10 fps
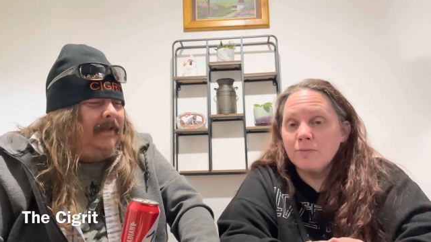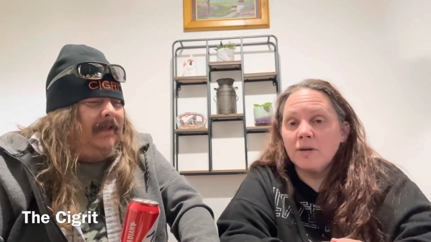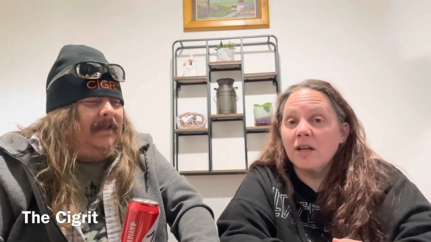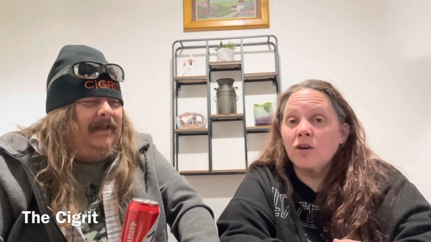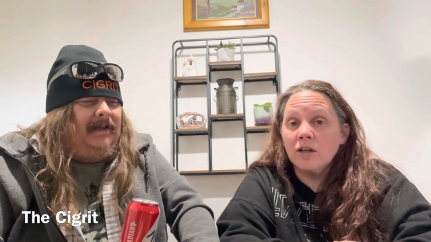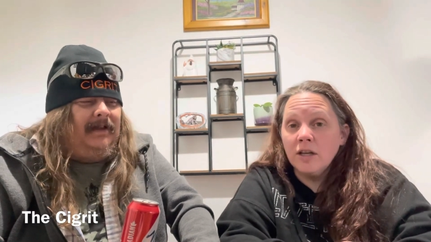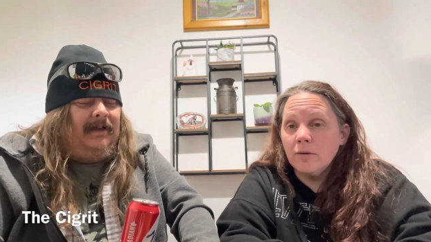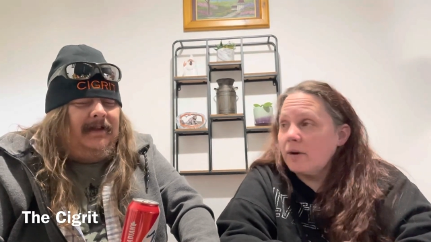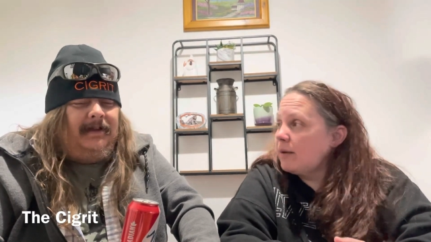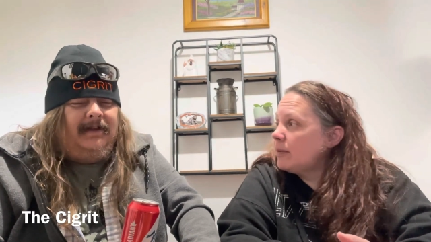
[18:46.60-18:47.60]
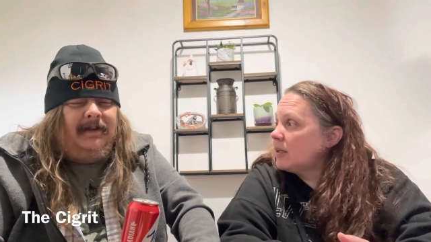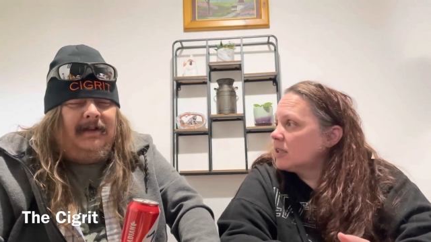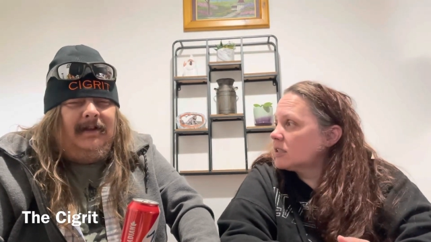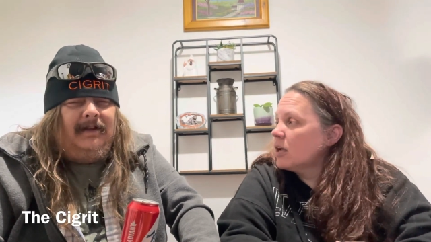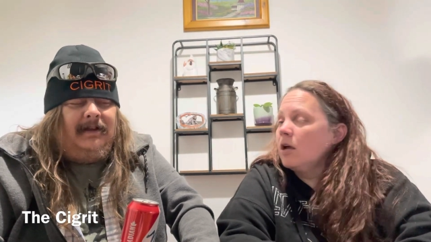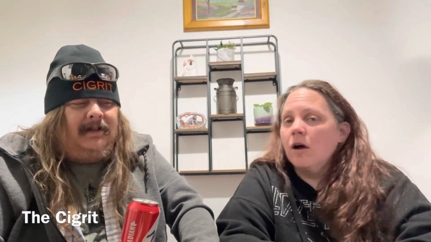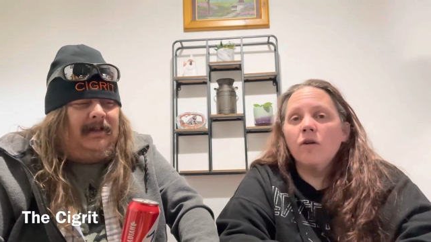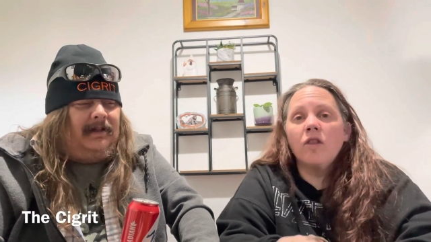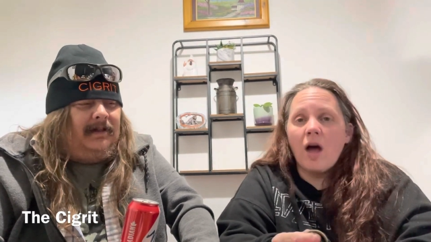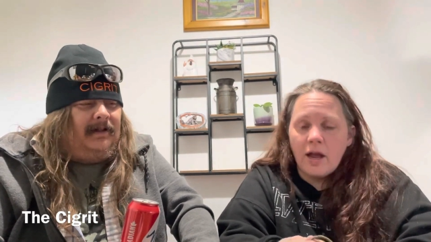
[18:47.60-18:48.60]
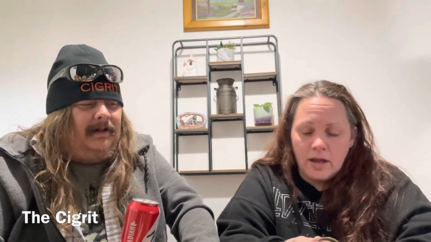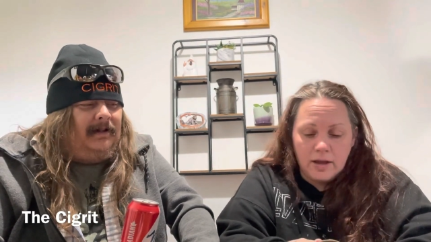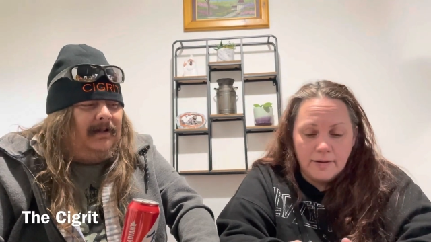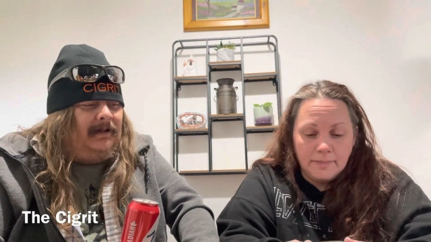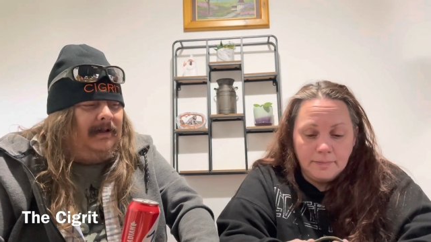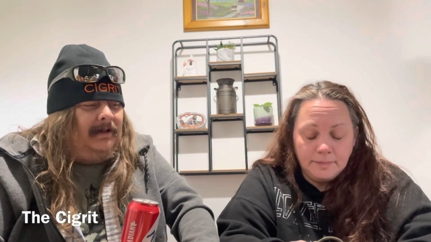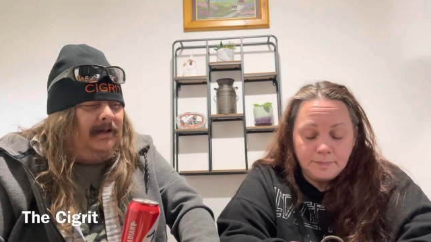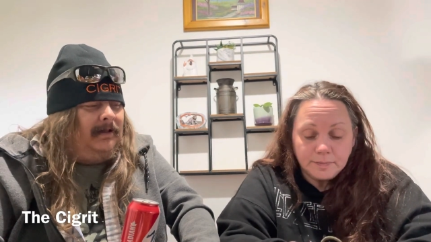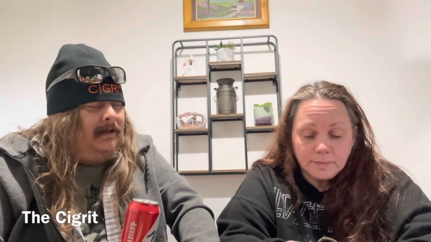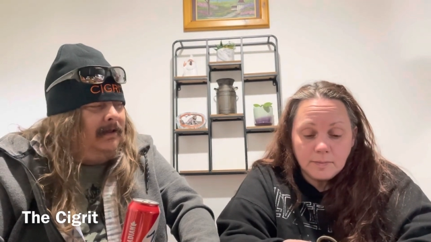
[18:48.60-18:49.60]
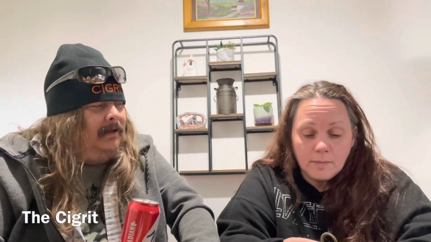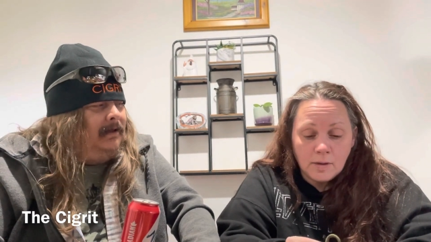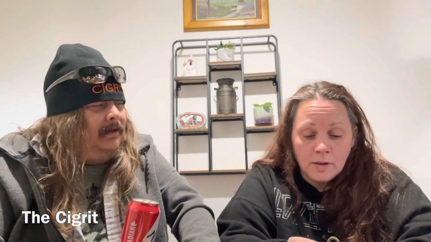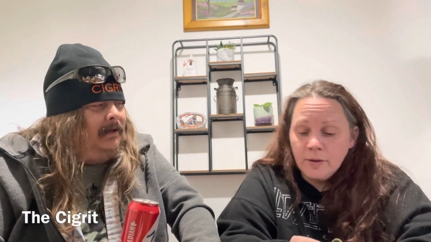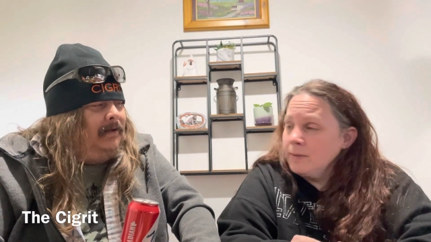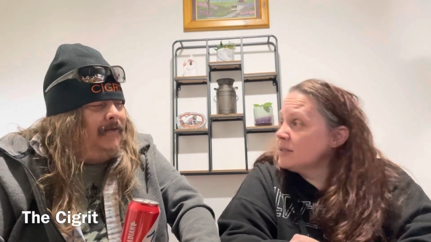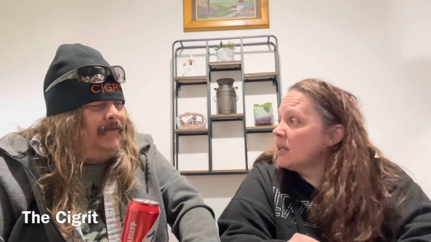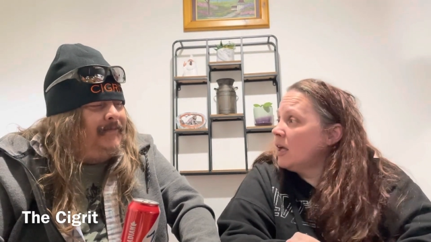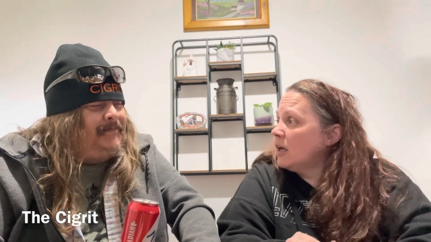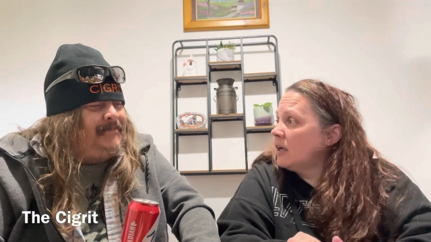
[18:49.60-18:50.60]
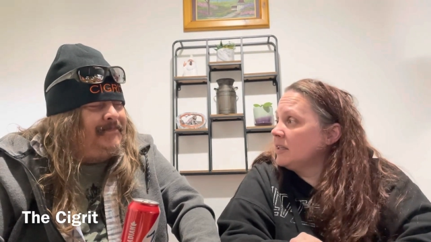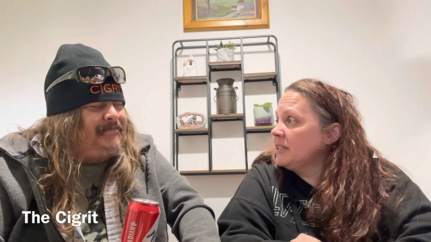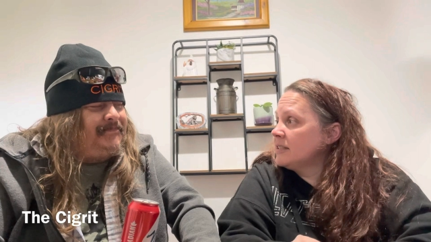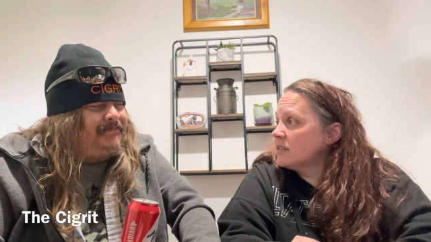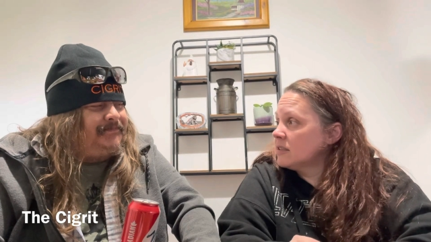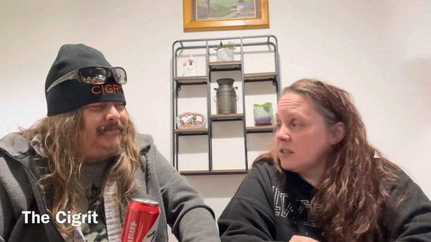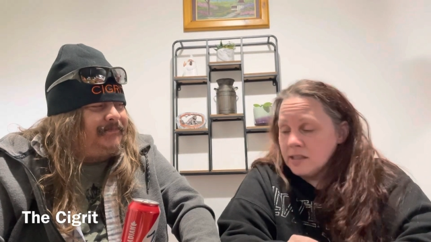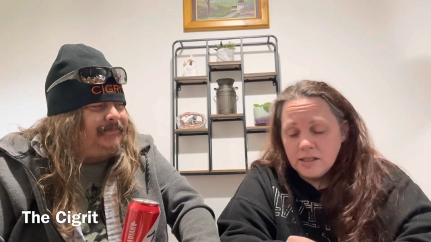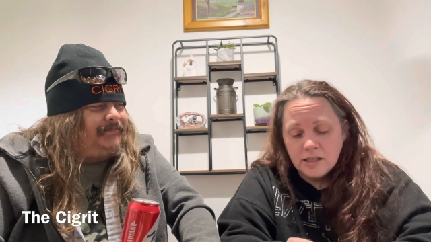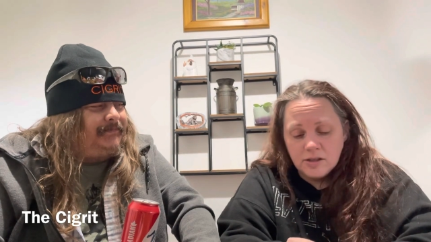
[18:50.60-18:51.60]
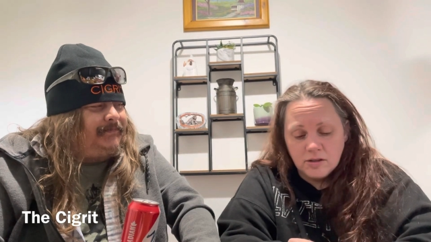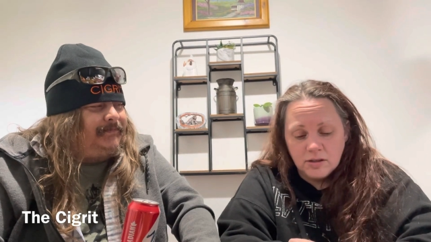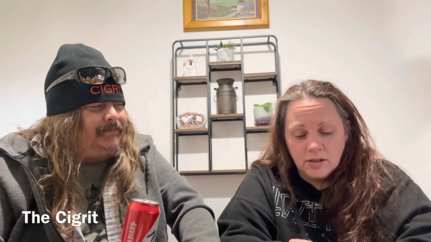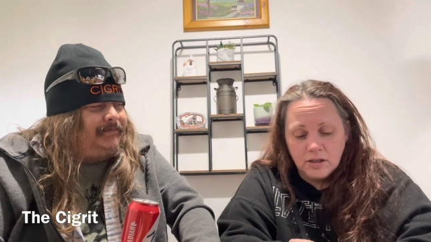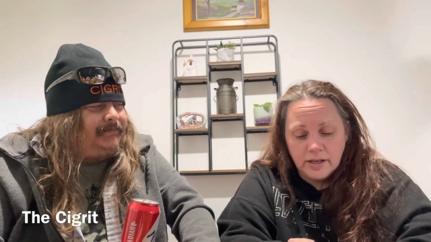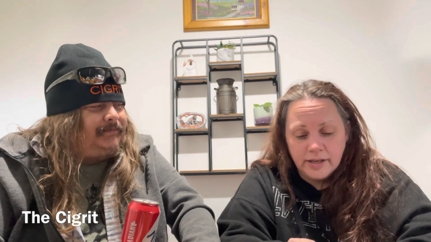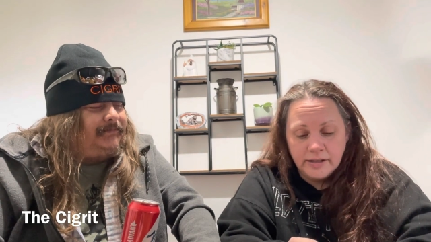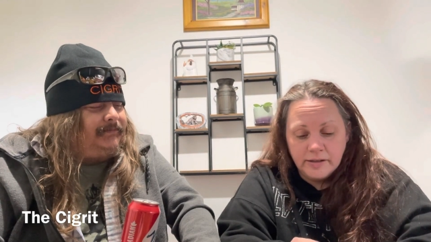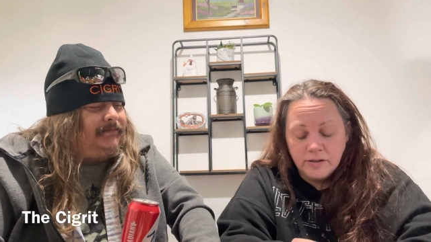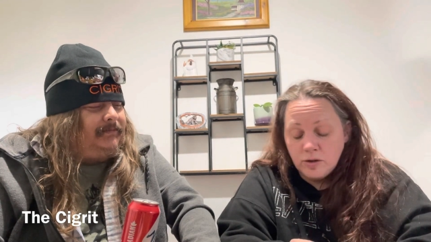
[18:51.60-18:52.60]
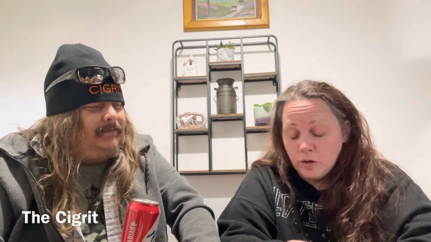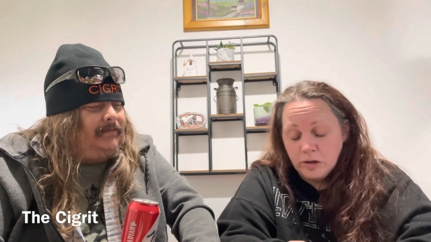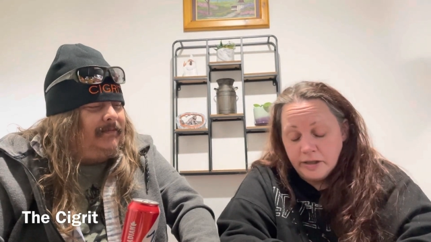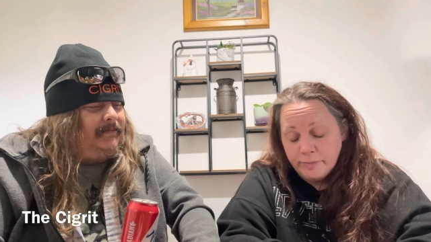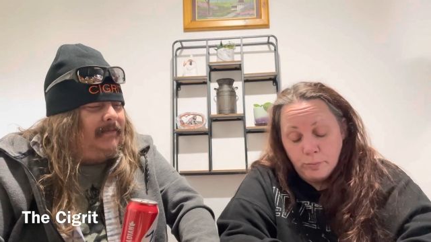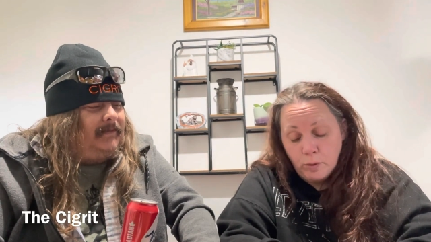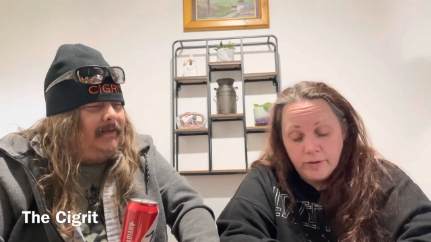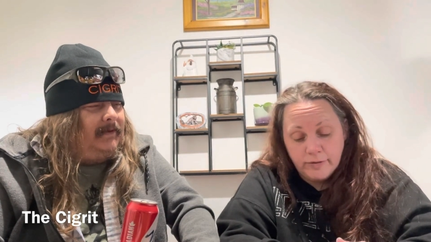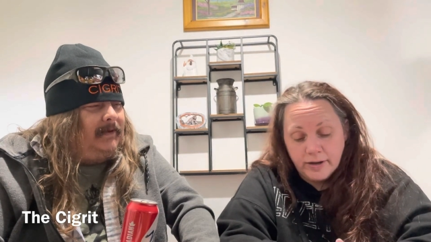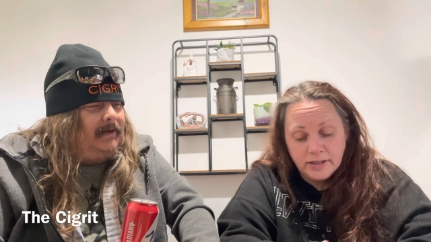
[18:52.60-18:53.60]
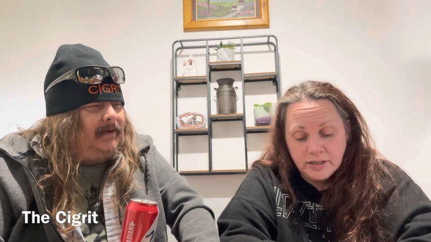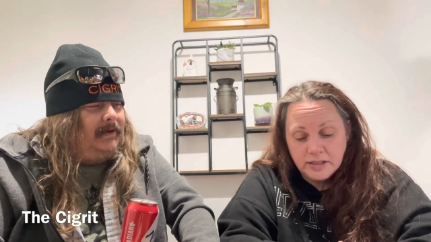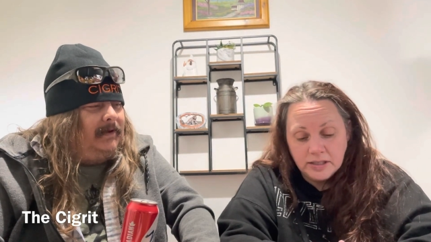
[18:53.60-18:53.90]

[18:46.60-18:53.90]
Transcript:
Speaker 1: but I couldn't, right? Because um, there was a East Indian girl and her boyfriend.